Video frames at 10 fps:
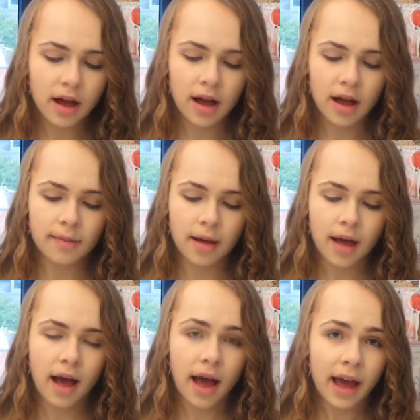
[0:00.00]

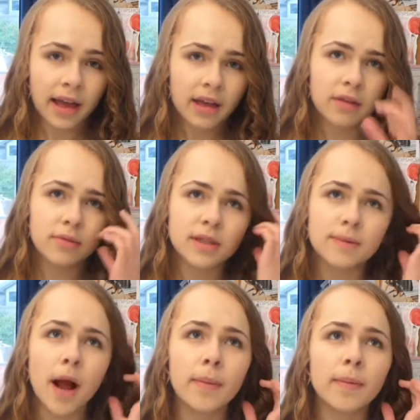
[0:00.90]
I was
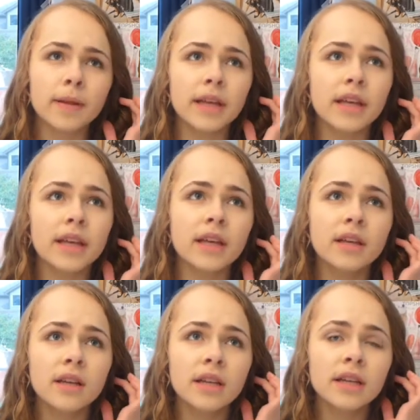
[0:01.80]

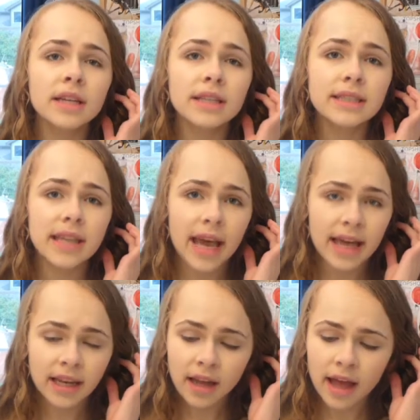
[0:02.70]
probably
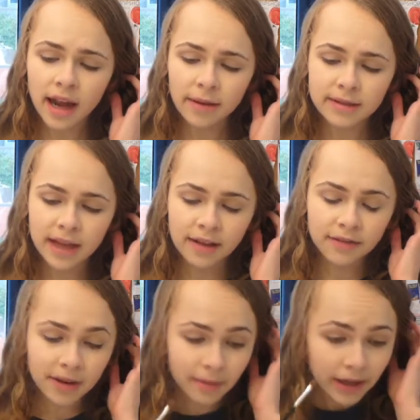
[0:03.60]
10, and I was at
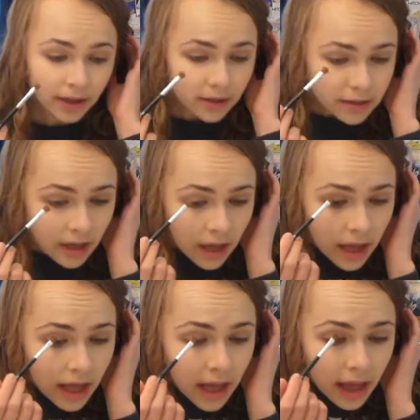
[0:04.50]
Fred Meyer's,
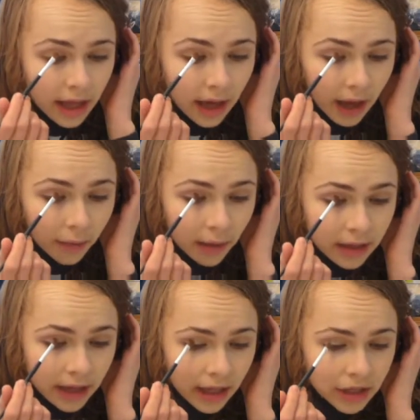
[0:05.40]
and I
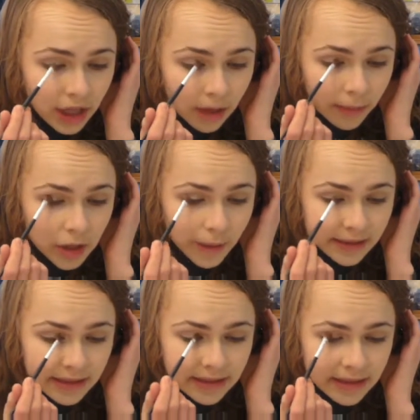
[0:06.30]
wanted an eyeshadow brush
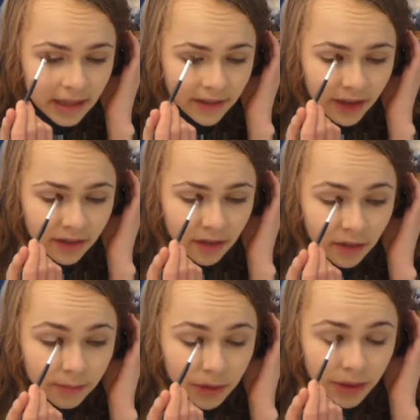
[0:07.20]
because I'd seen in like a
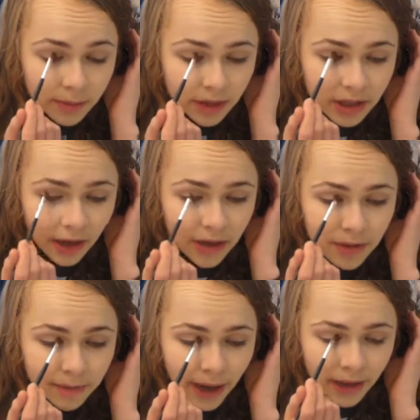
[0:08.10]
little beauty book. You know how you
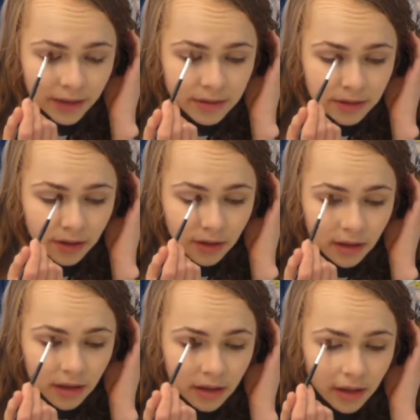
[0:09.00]
can buy like those little,
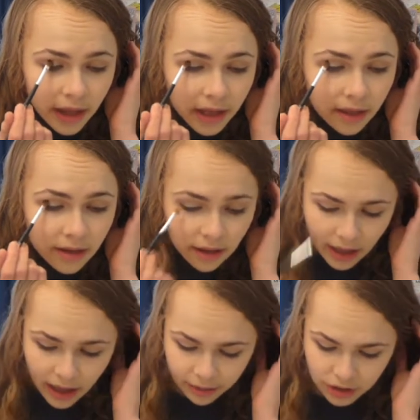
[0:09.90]
like,
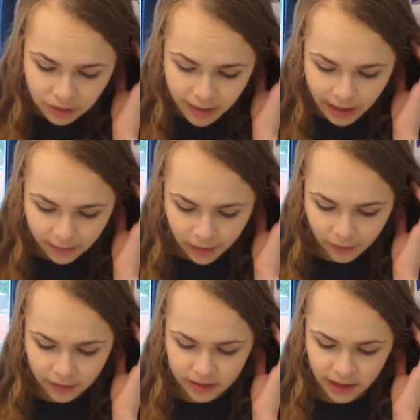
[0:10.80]
how to do makeup for the
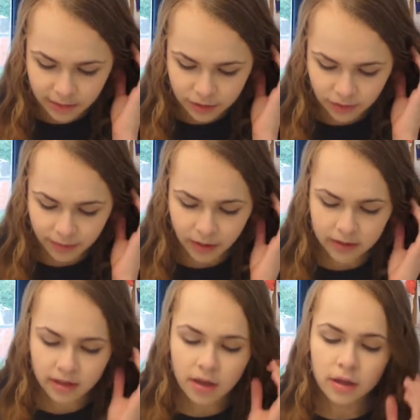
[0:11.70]
first time sort of
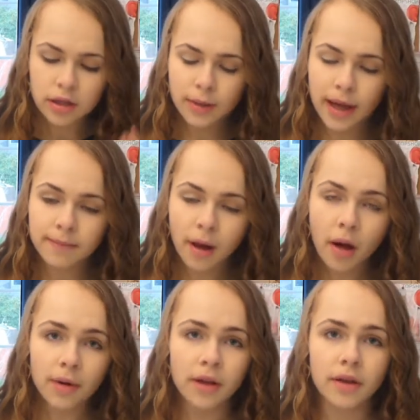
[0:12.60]
books. So I had
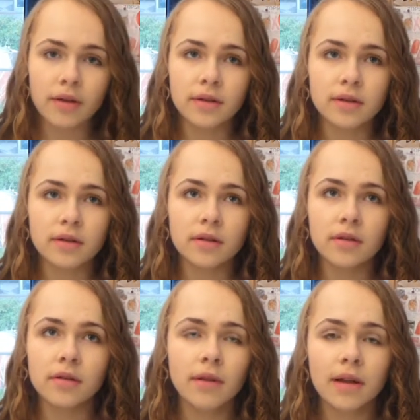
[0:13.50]
bought one of those
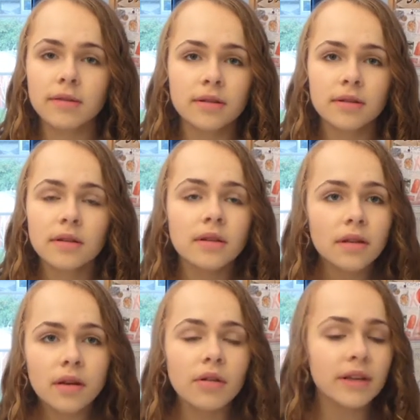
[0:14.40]
when I was
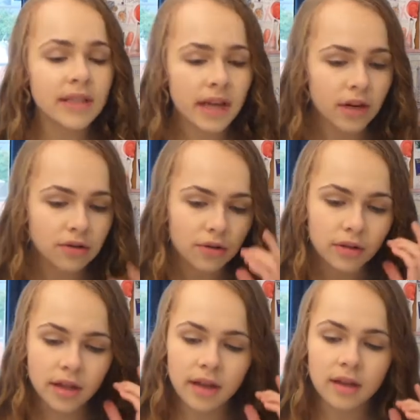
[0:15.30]
literally 10 years
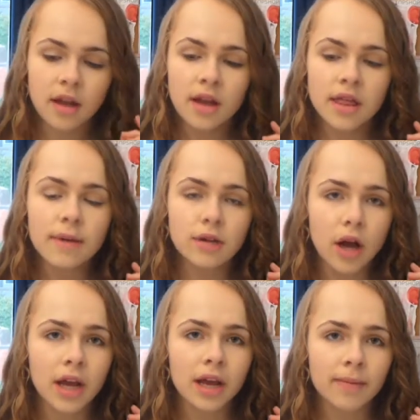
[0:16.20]
old, and they were
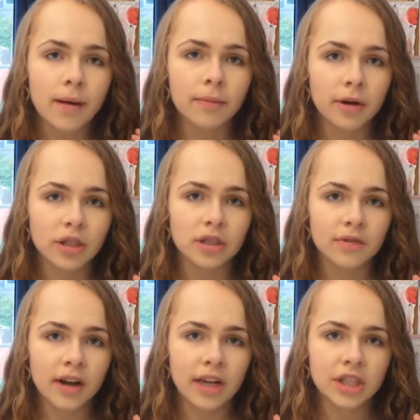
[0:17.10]
talking about brushes
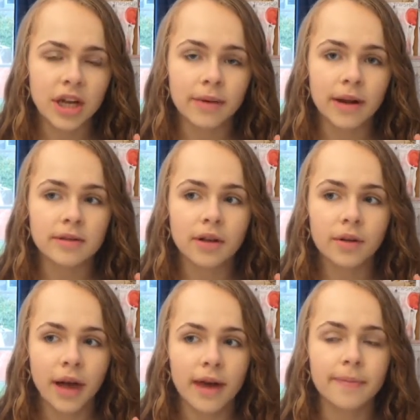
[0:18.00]
for eyeshadow, and I was like,
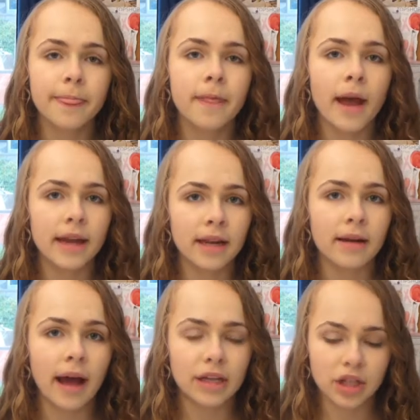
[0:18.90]
okay, I need
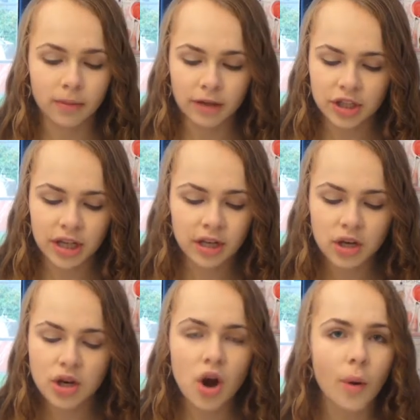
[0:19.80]
an eyeshadow brush, and I had
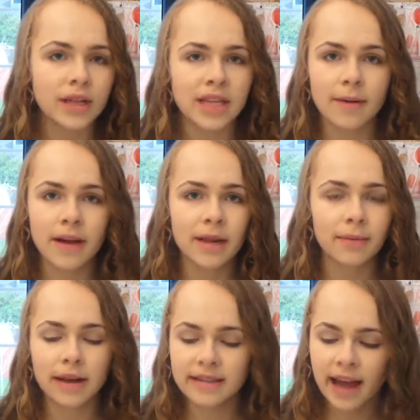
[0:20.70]
no idea about any
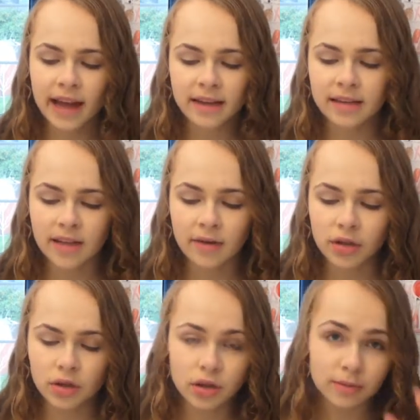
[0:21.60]
brands. I hadn't
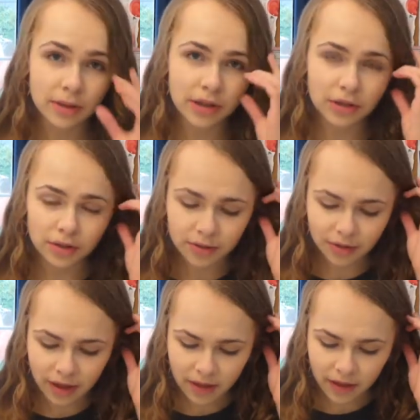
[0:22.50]
discovered YouTube Beauty Gurus
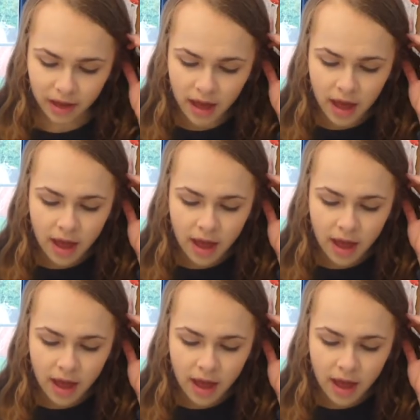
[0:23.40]
or anything.